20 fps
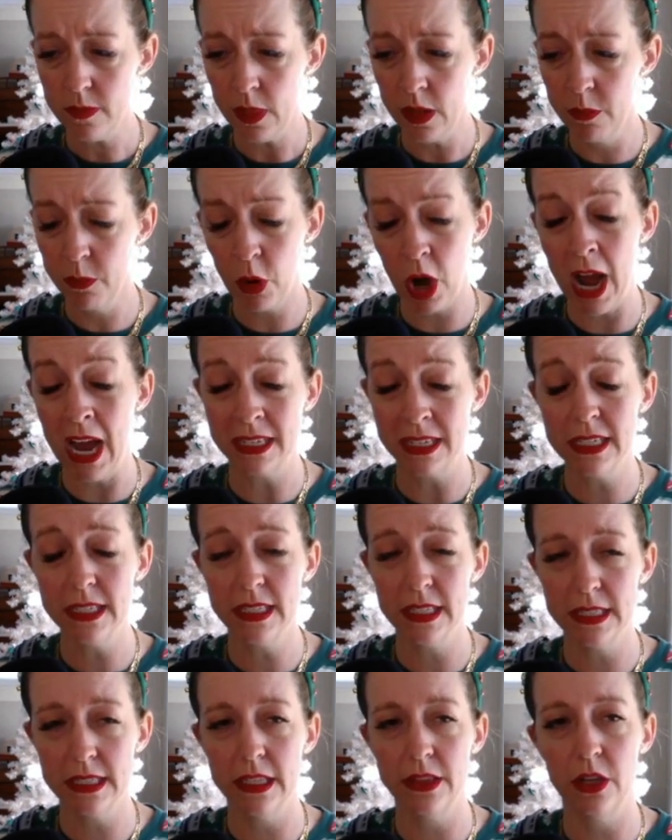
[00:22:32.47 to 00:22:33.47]
practice
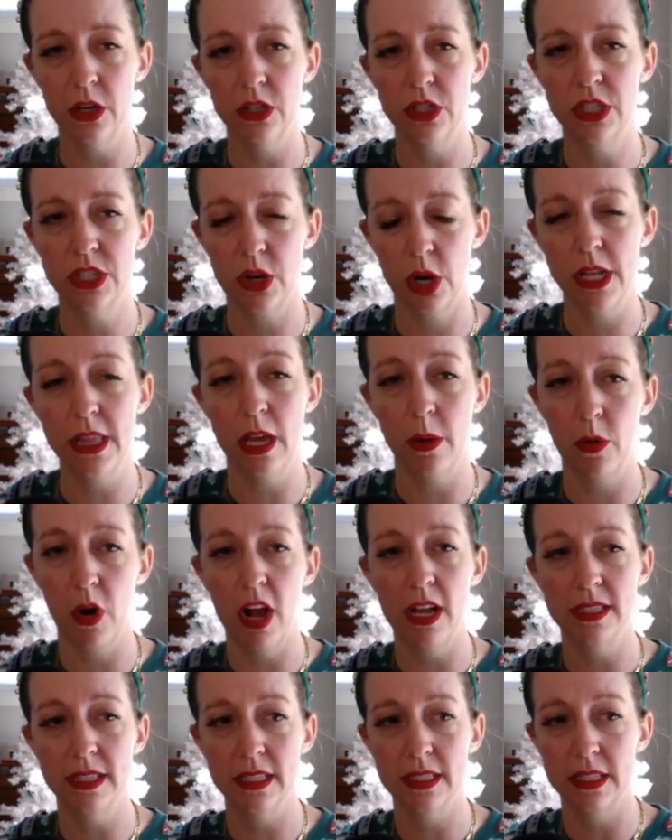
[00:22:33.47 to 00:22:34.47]
is that they're starting that
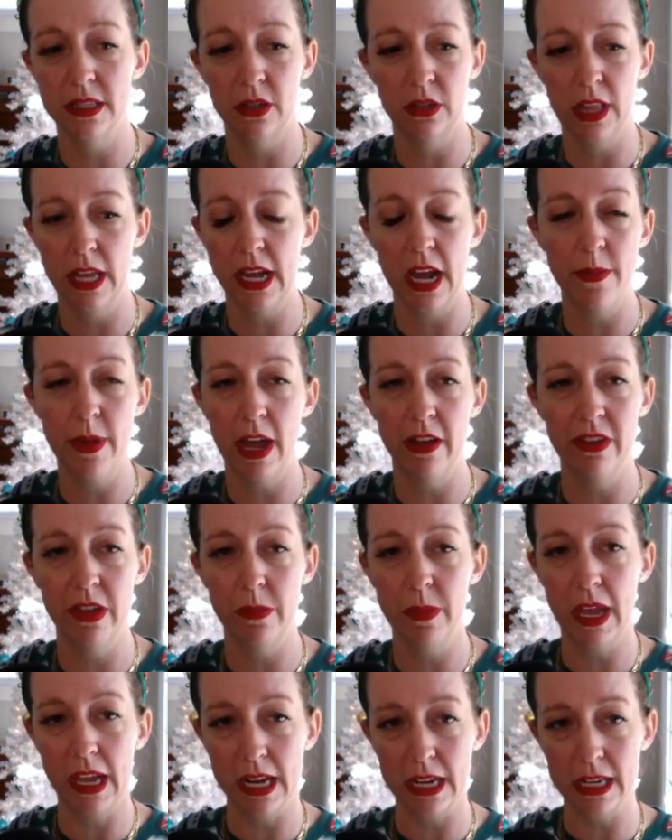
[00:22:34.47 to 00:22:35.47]
process and they're like, I'm having
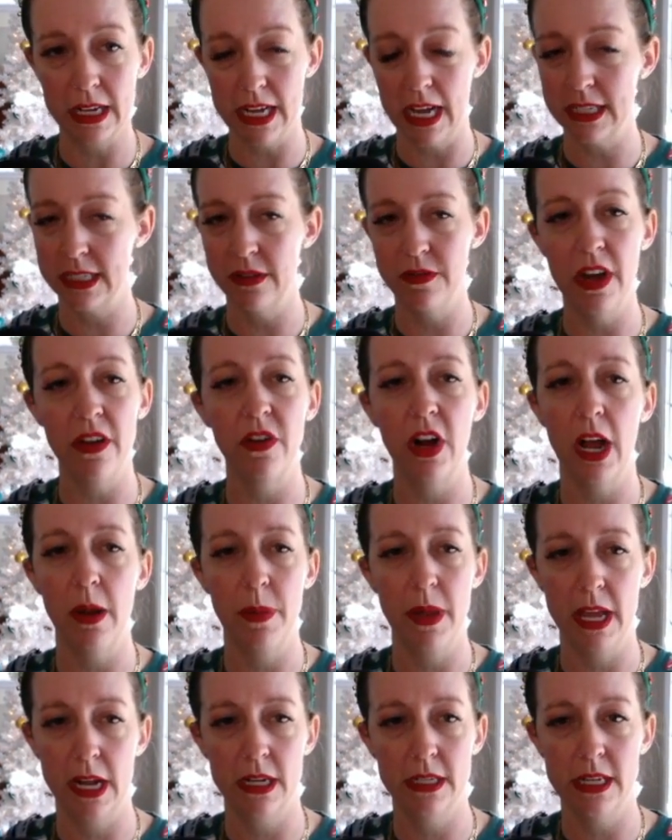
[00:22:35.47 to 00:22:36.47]
panic attacks. I've never had
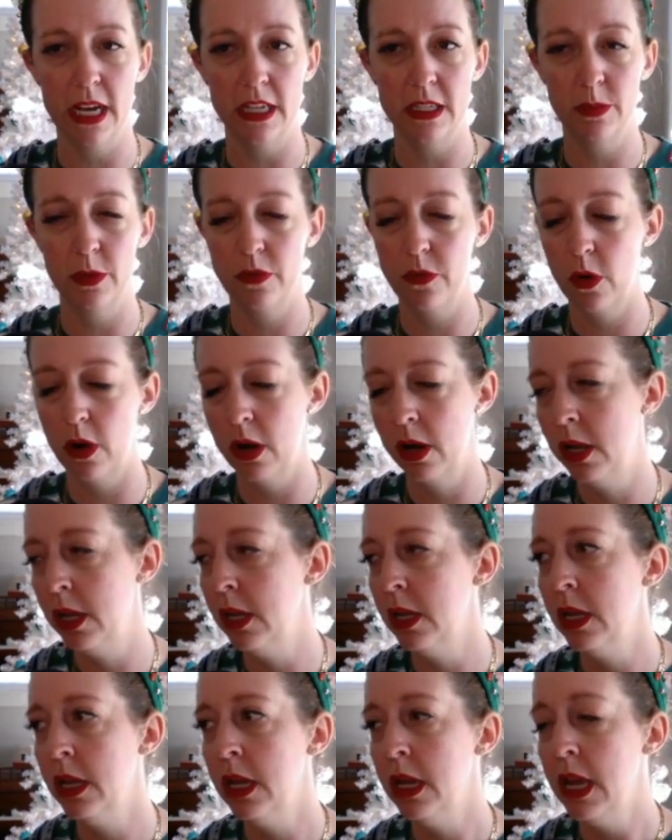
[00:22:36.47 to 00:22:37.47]
panic attacks before.
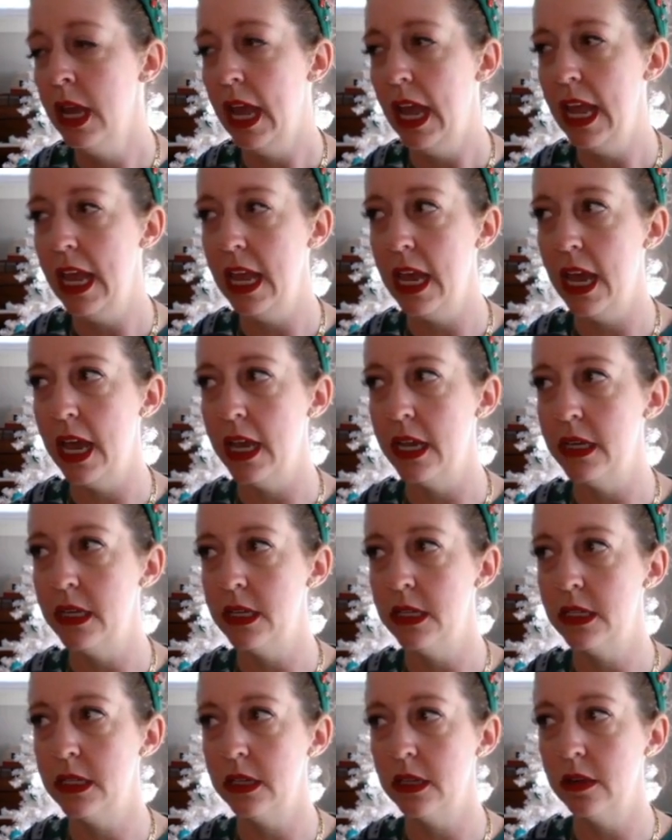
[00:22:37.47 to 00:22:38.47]

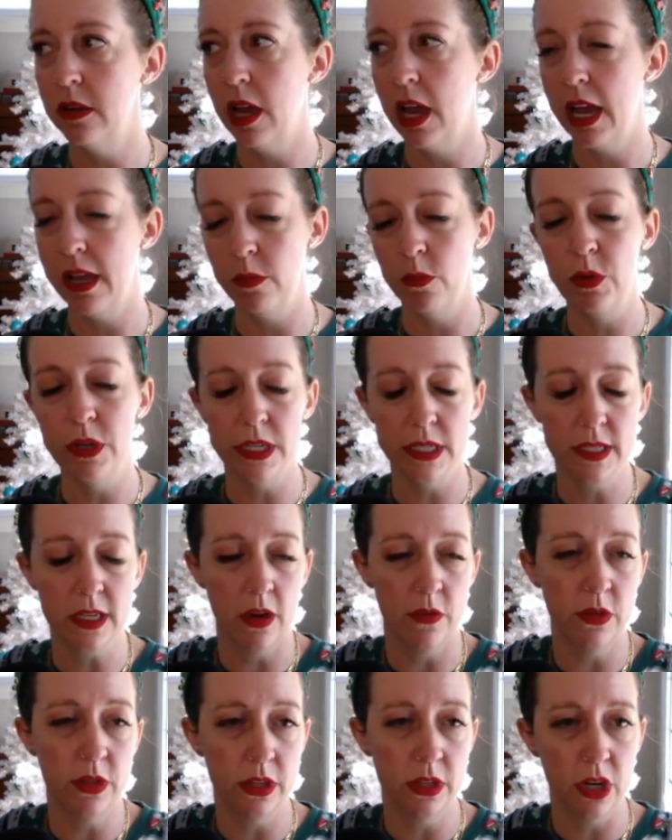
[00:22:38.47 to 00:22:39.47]
And we
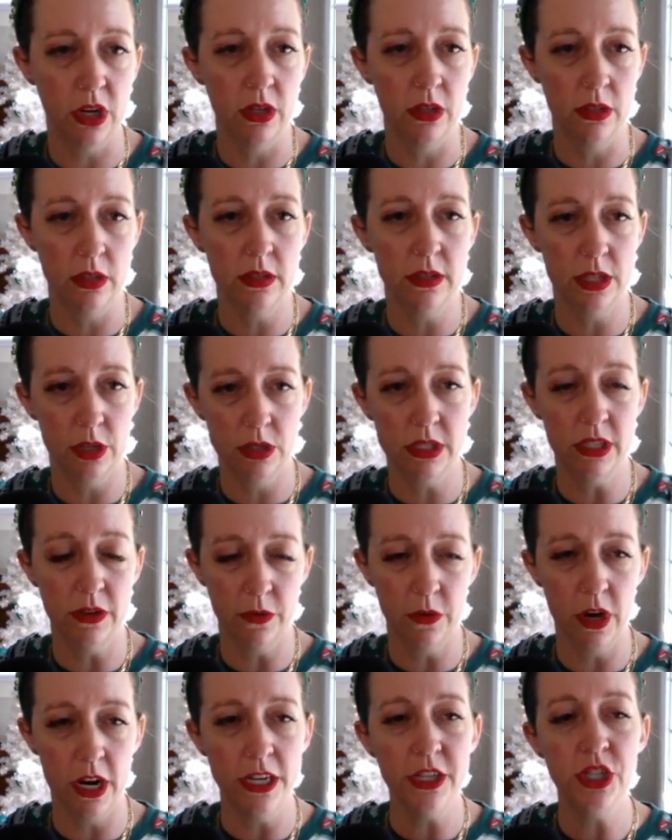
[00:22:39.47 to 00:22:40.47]
discovered that they're
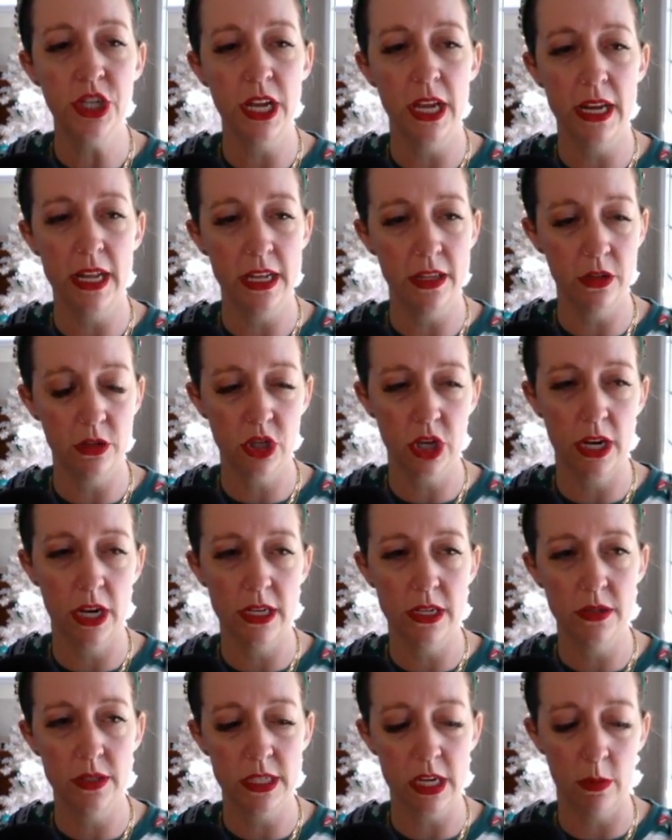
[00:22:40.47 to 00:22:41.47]
differentiating and they're trying
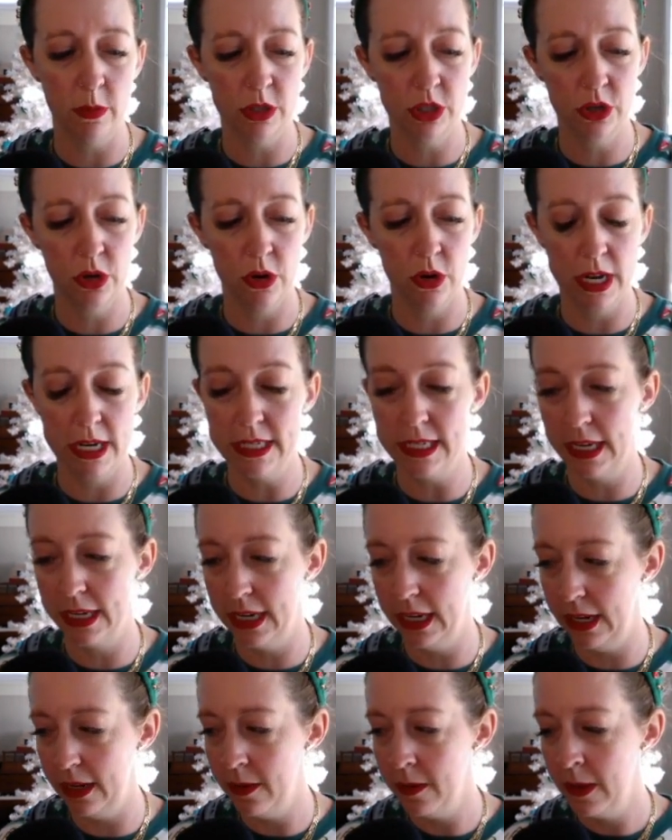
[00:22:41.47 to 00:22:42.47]
to establish their own
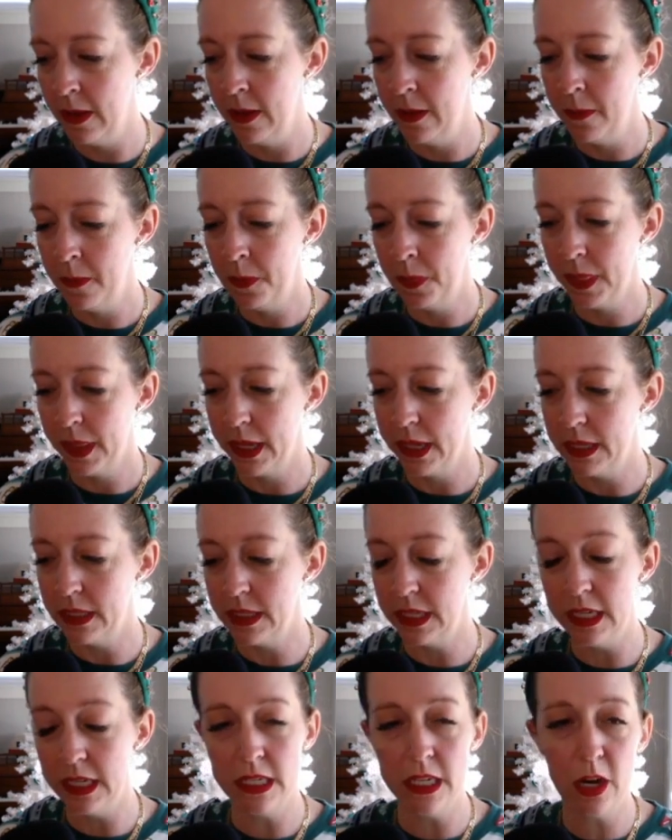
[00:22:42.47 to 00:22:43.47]
identity.
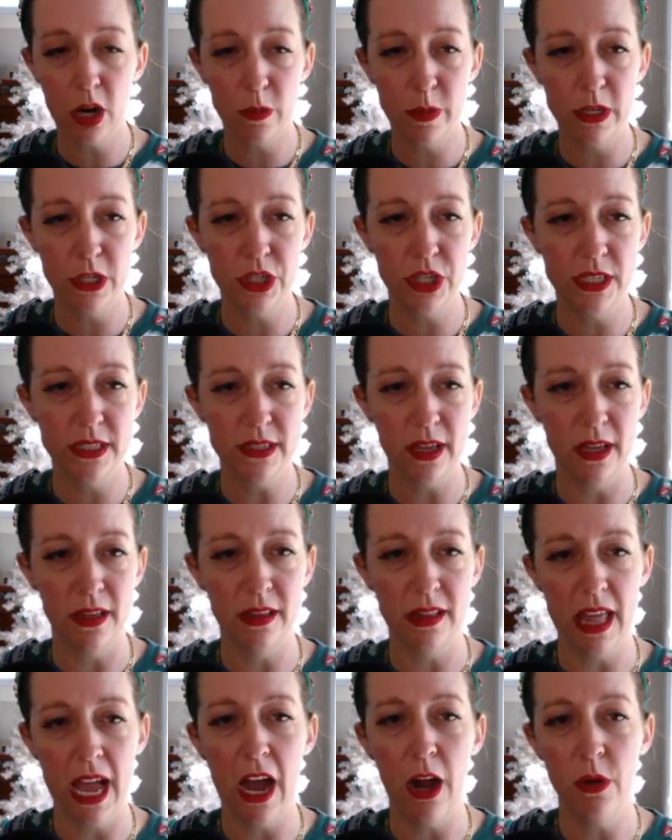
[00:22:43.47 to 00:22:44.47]
TTRPGs
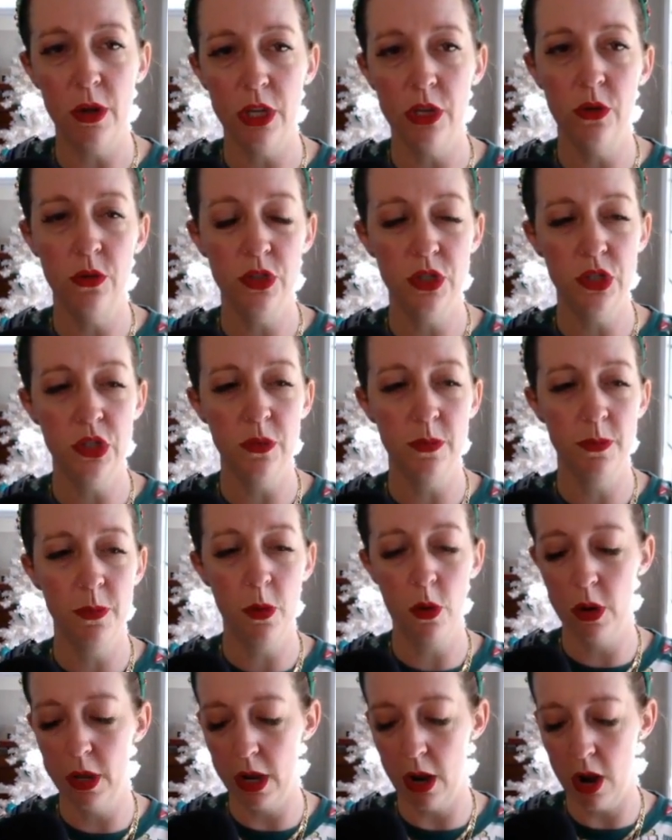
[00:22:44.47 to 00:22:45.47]
allow you to
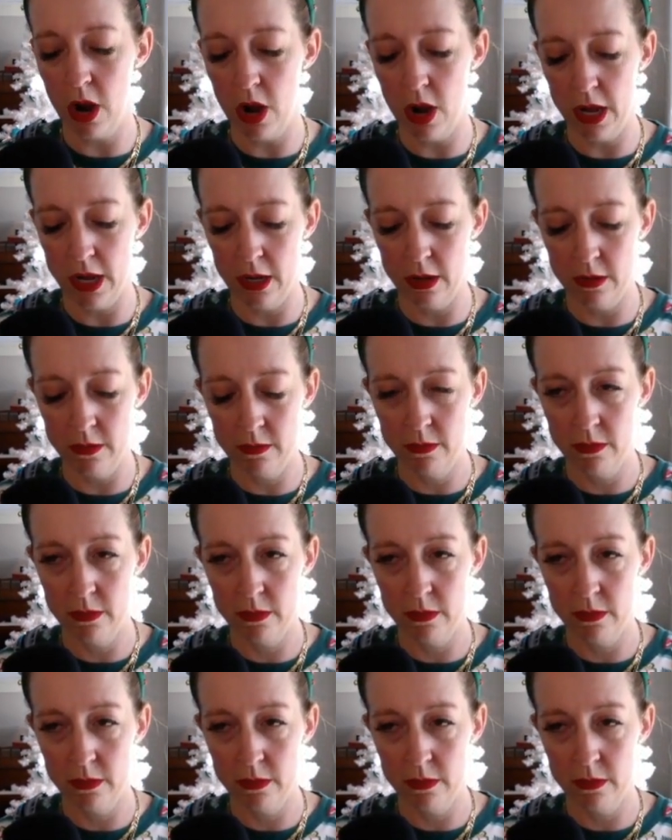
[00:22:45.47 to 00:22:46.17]
put on